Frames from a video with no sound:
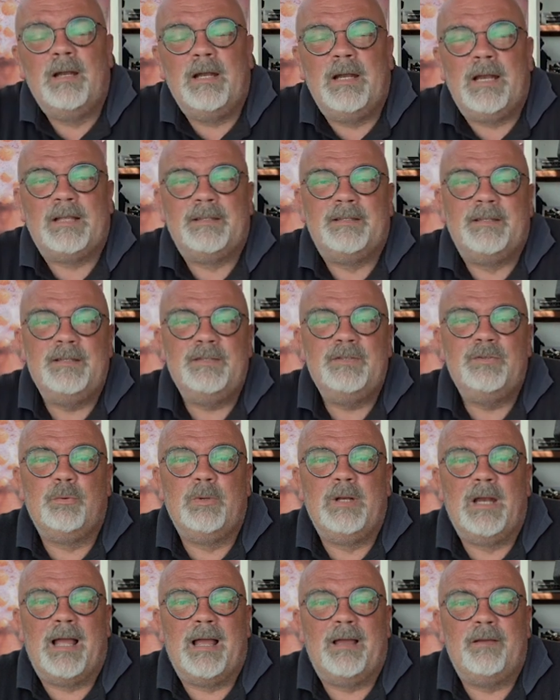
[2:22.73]
Like this, you
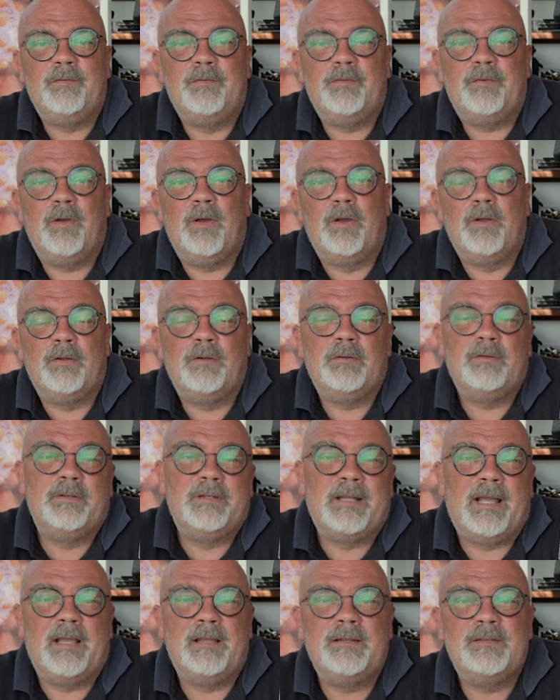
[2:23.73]
will have a
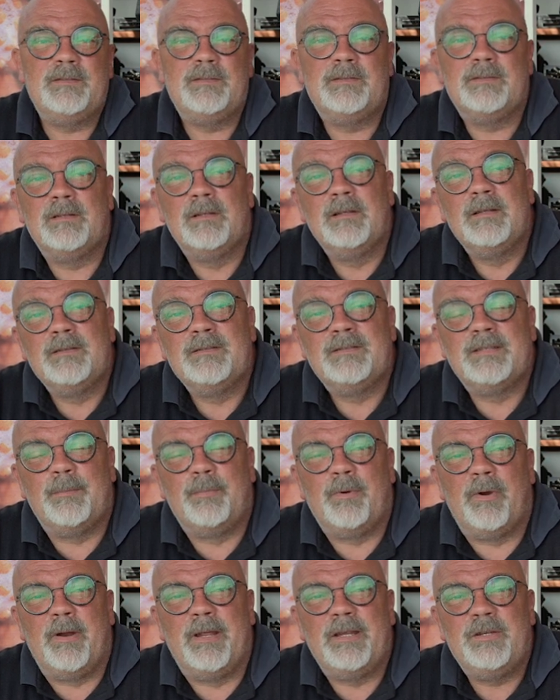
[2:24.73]
nice
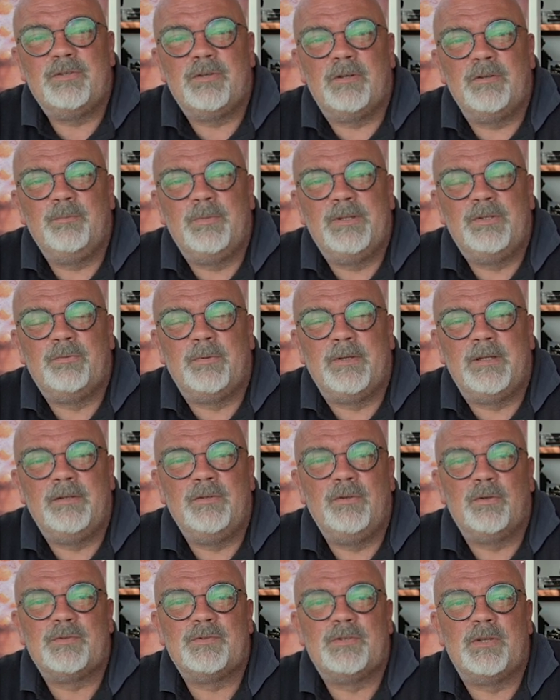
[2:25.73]
separation
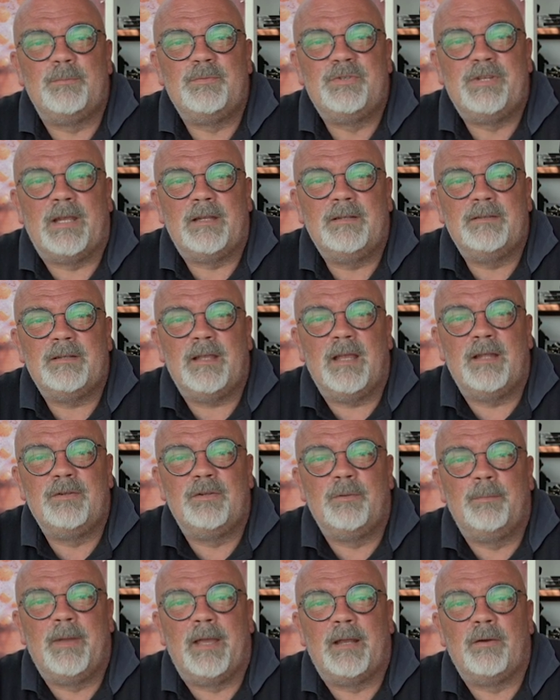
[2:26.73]
between your subject and
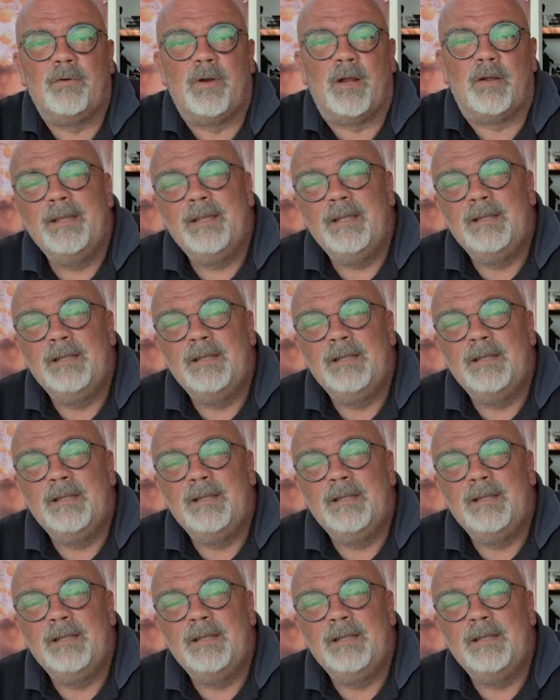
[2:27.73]
the background.